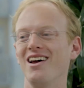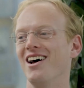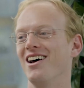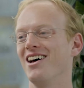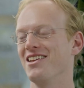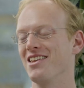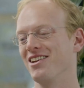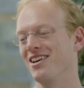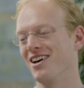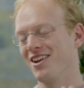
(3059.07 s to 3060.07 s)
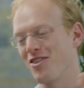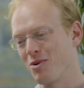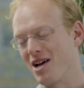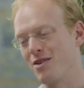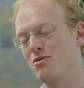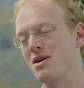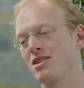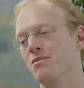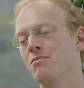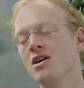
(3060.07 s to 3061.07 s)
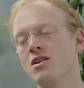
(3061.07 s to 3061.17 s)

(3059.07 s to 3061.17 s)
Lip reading: And then another way, if you make them